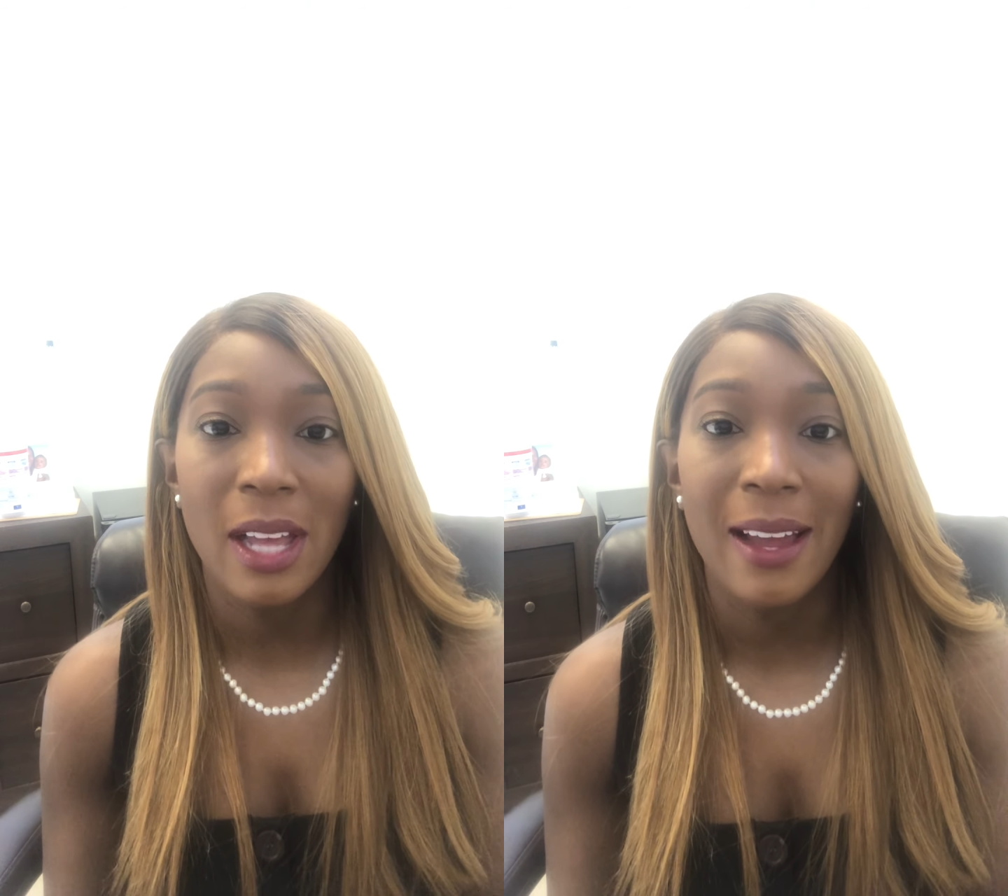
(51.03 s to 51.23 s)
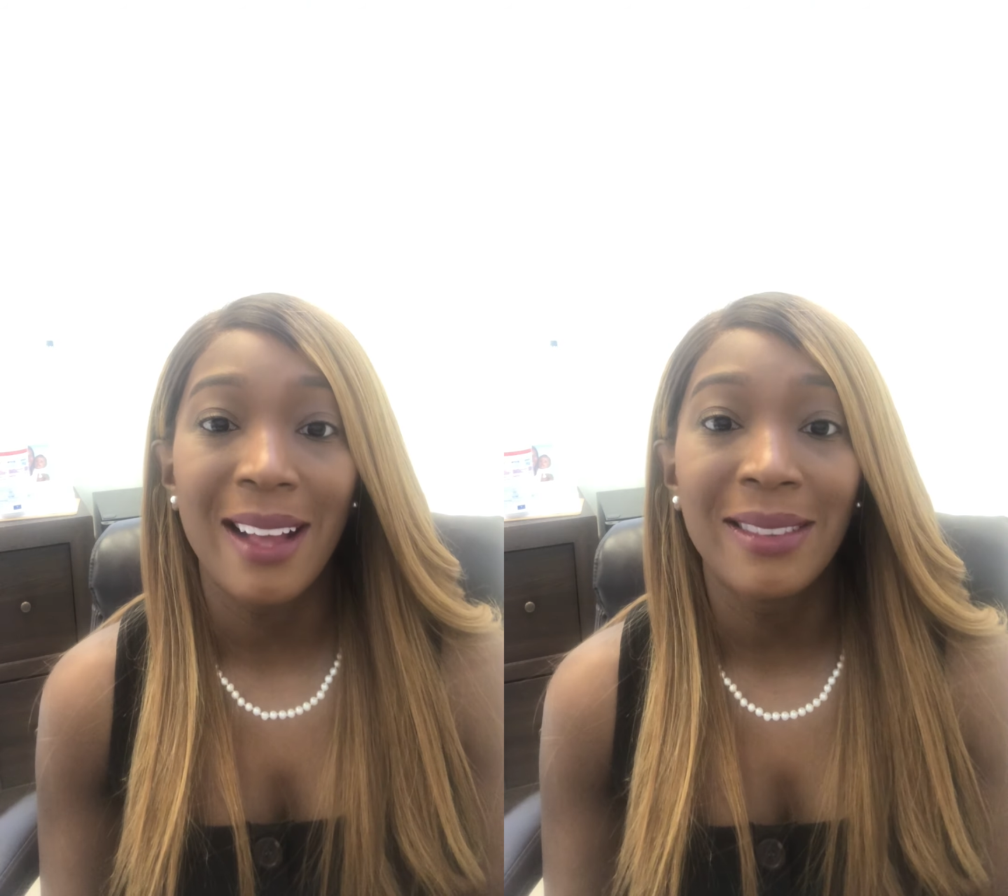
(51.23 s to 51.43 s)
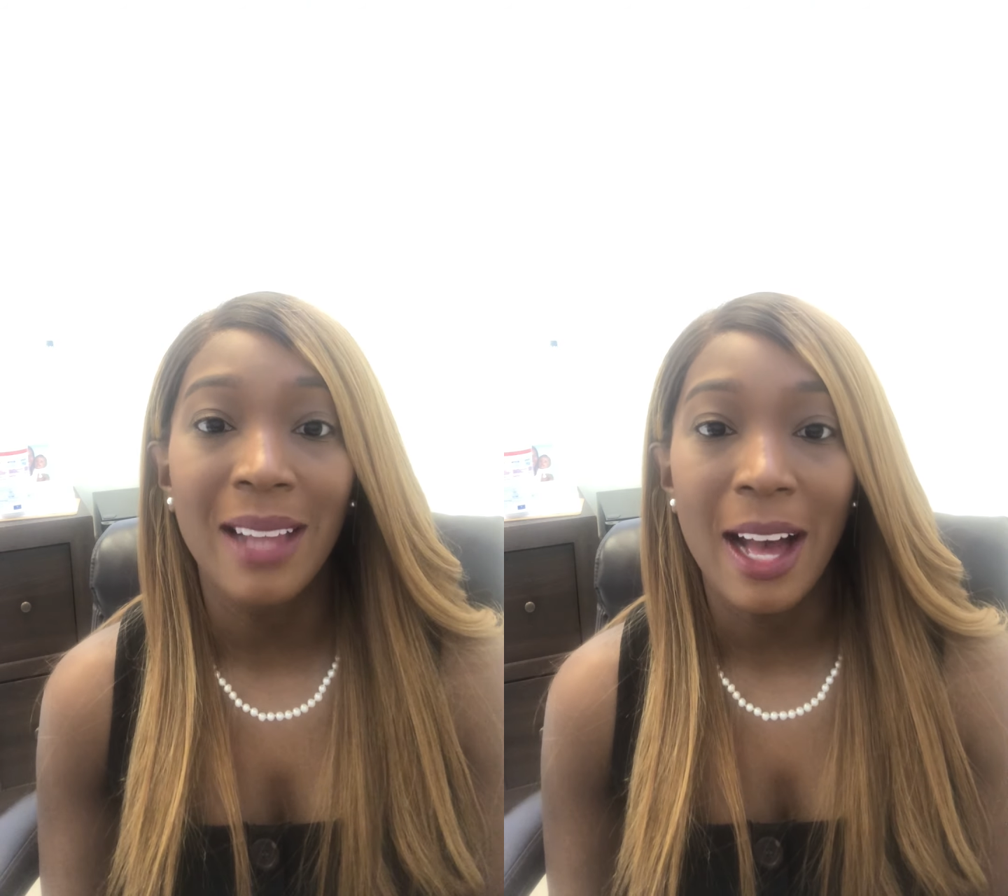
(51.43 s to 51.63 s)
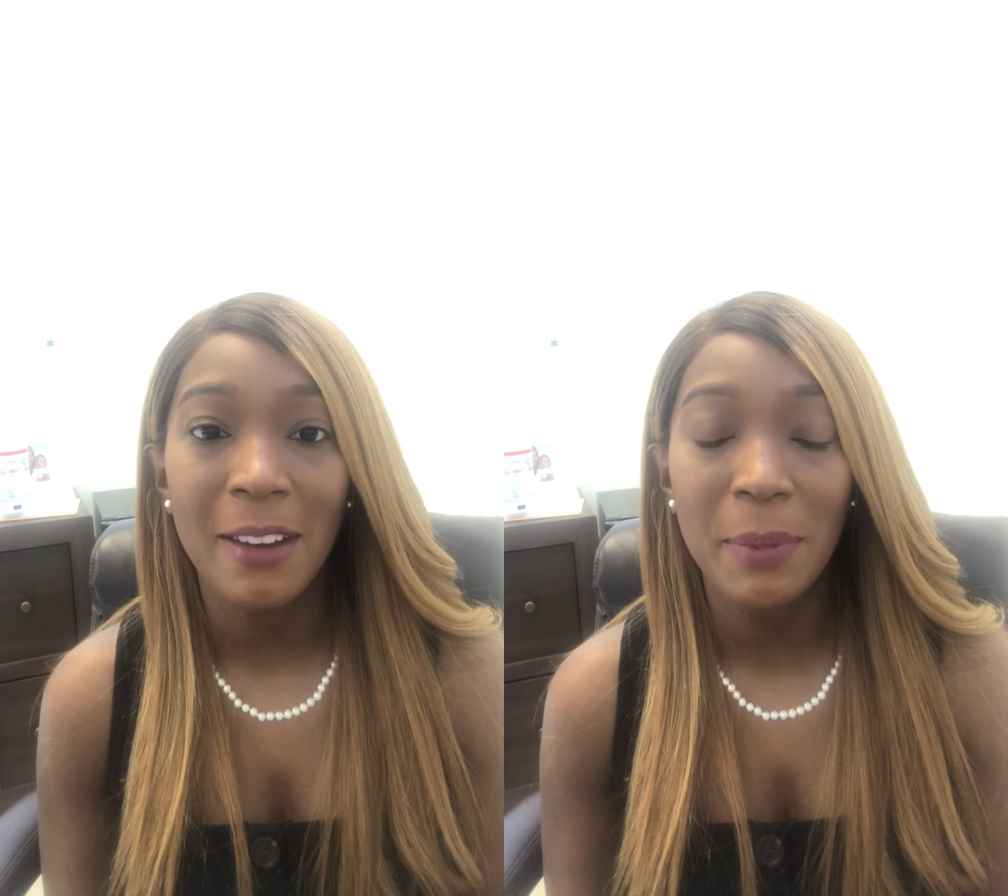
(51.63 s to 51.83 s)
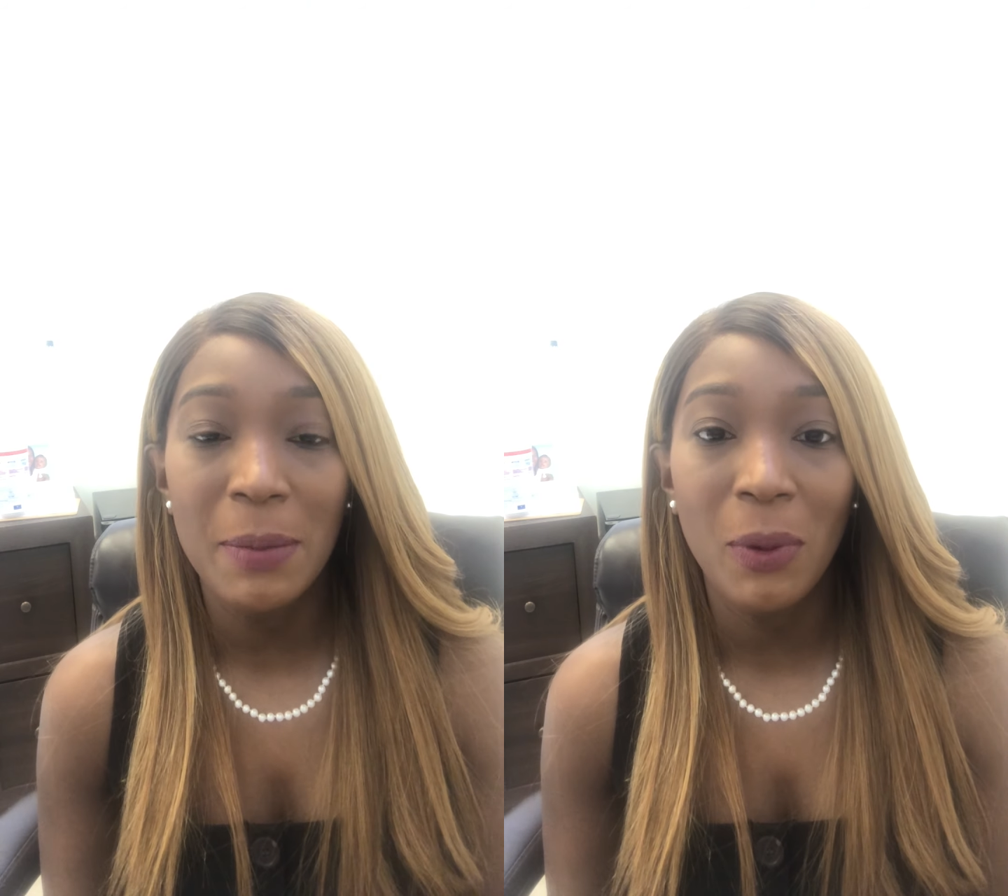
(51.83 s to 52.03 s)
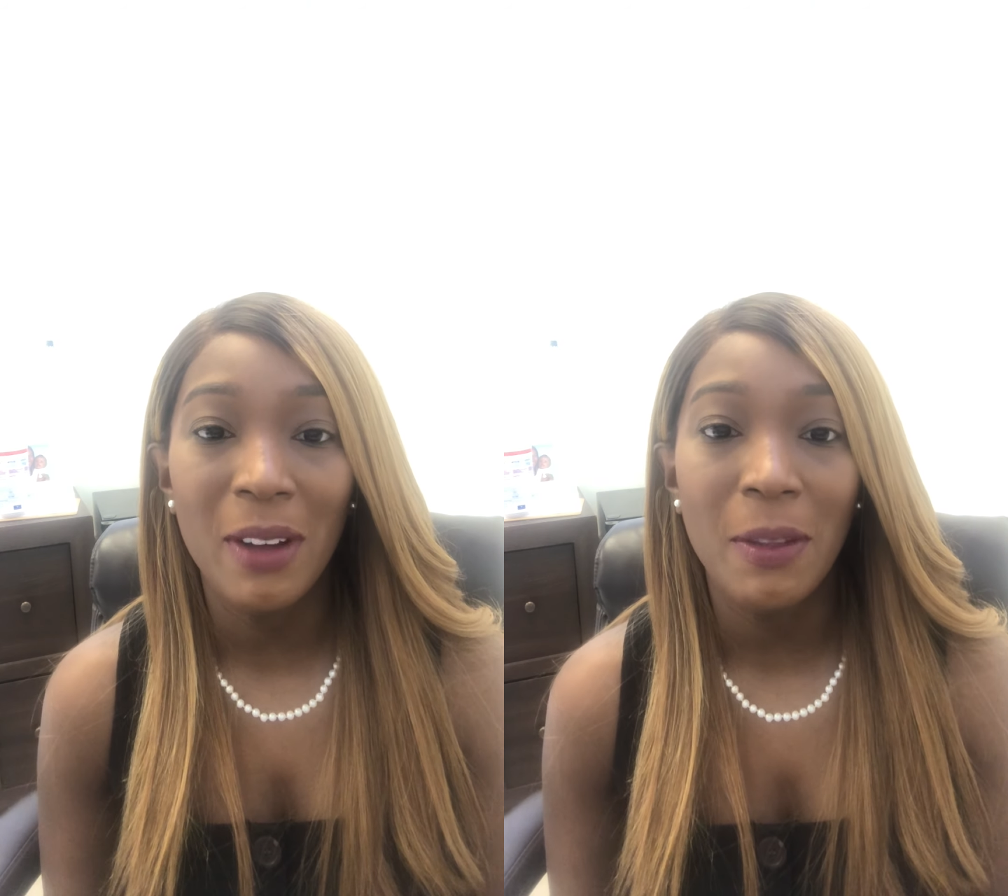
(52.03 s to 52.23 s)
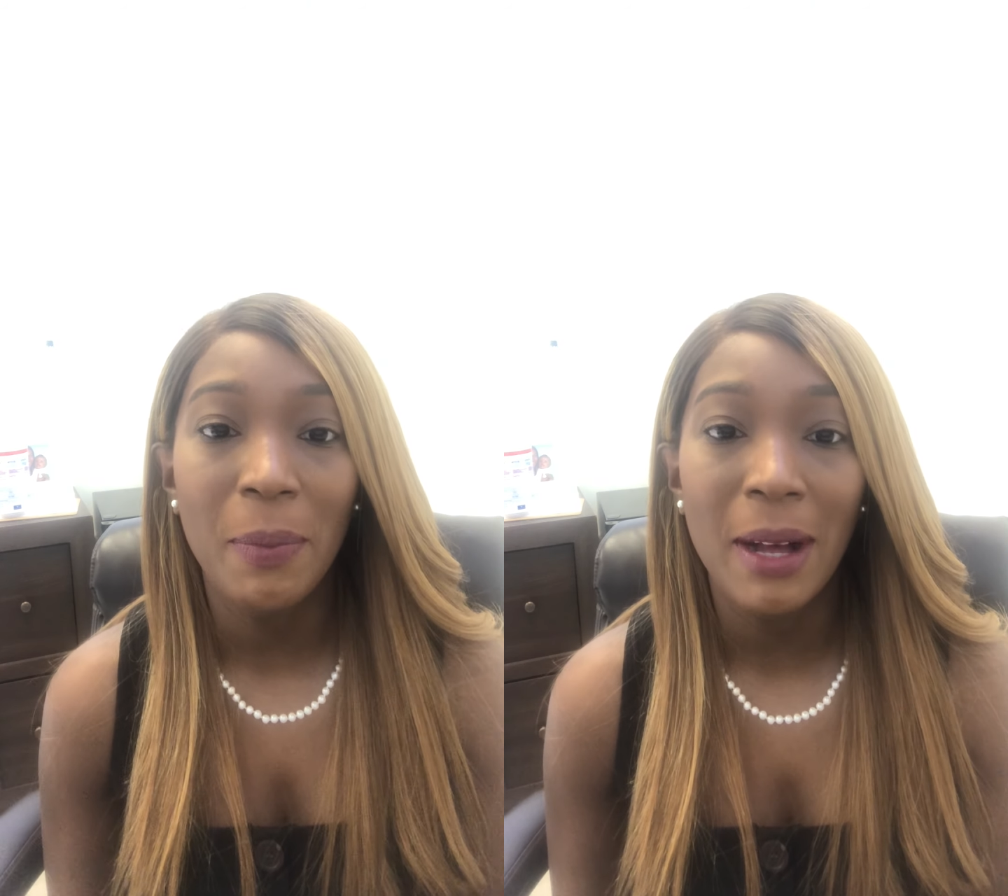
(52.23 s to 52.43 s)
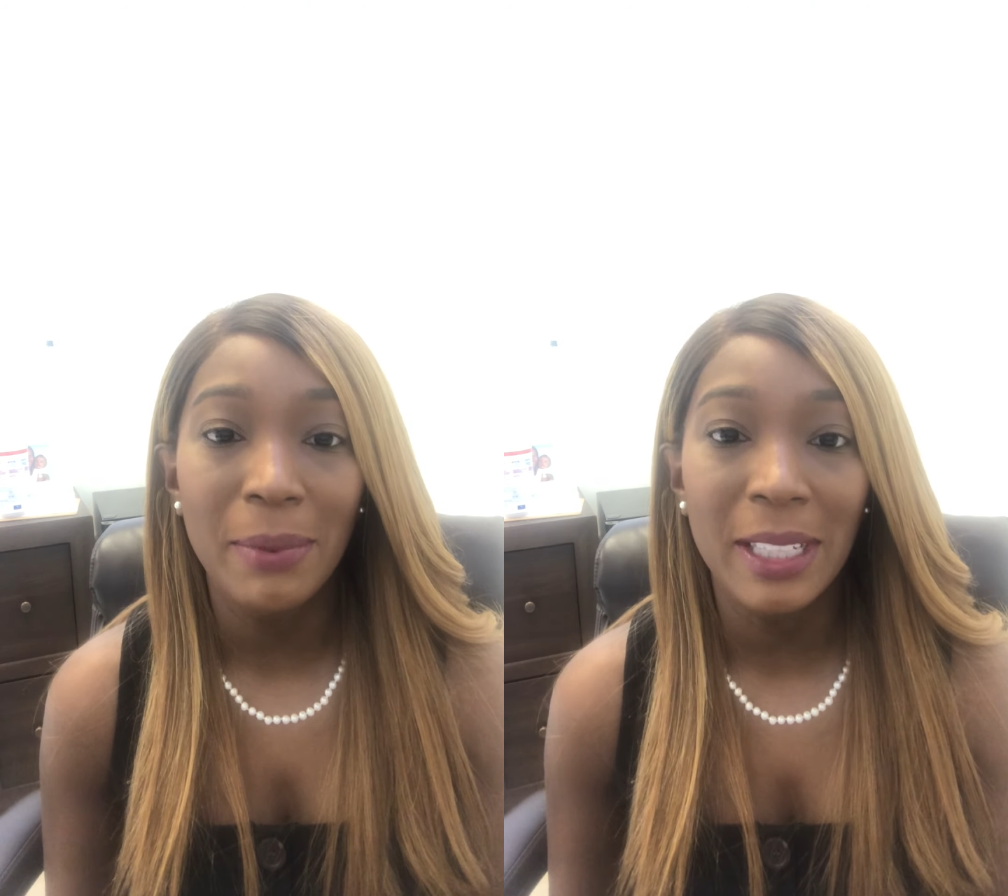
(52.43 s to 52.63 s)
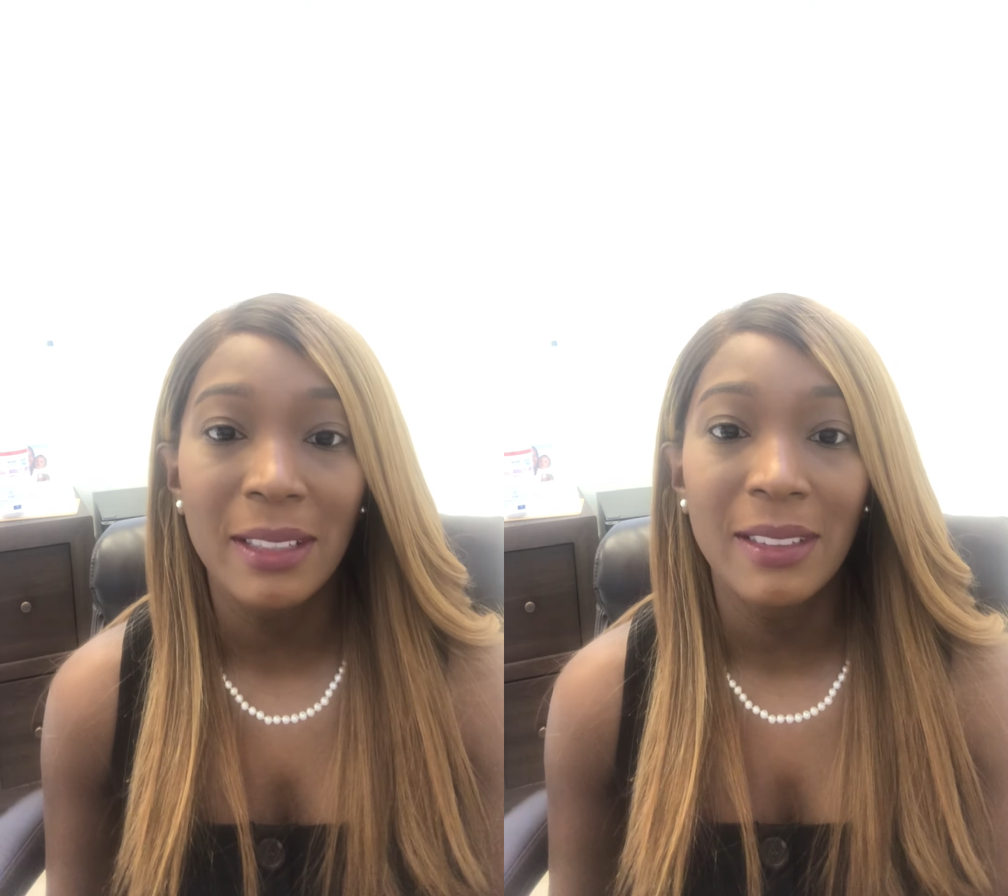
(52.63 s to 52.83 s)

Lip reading: that a lot of people of the public